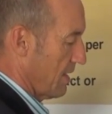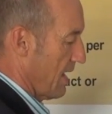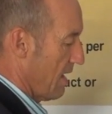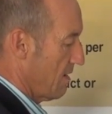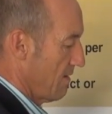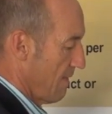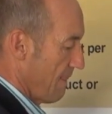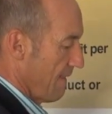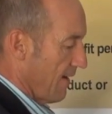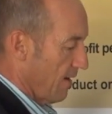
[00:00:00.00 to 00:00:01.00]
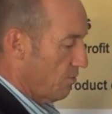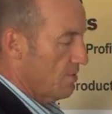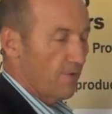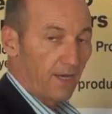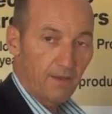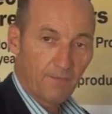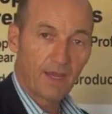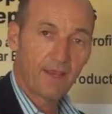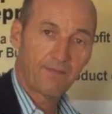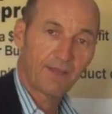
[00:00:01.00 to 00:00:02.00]
Now, I wouldn't
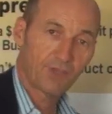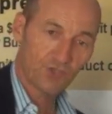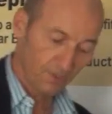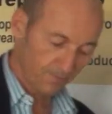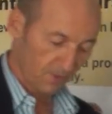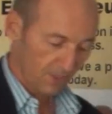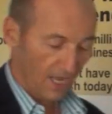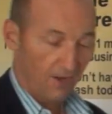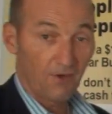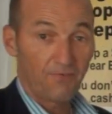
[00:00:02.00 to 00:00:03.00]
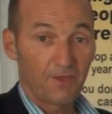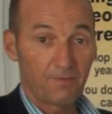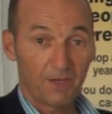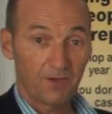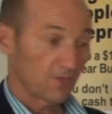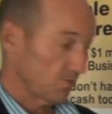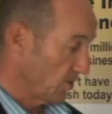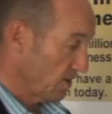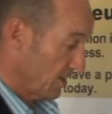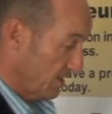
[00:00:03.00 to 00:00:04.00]
recommend having a shop to start off with because
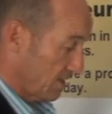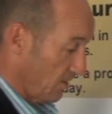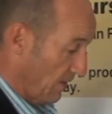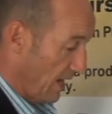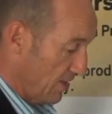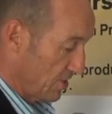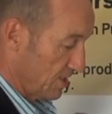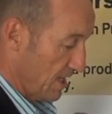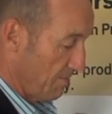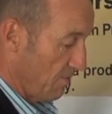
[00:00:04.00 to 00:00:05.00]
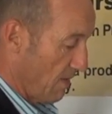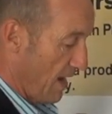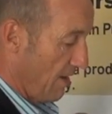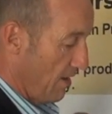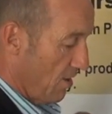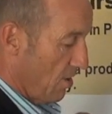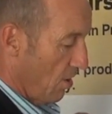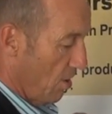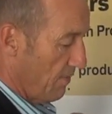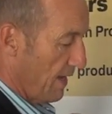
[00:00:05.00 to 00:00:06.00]
what are the disadvantages? Number one,
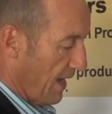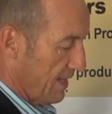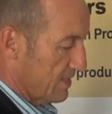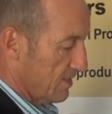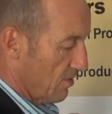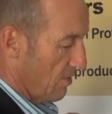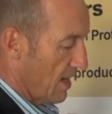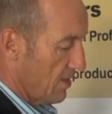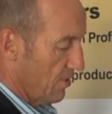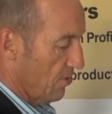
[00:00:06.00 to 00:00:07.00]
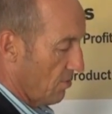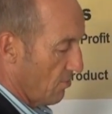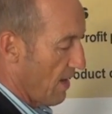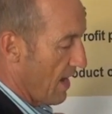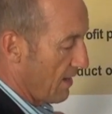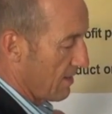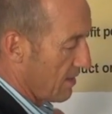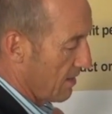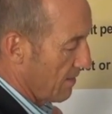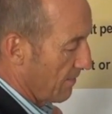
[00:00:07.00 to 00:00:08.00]
overheads, right? You got rent,
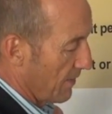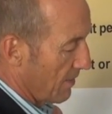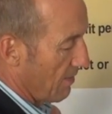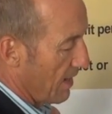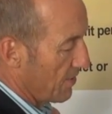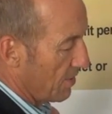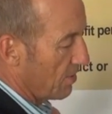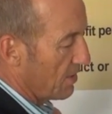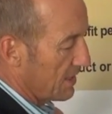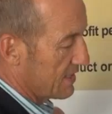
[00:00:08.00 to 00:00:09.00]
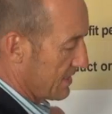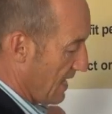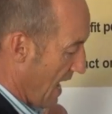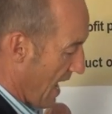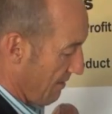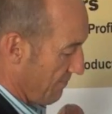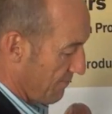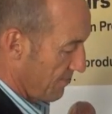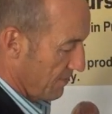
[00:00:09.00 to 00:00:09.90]
right? You're going to need staff.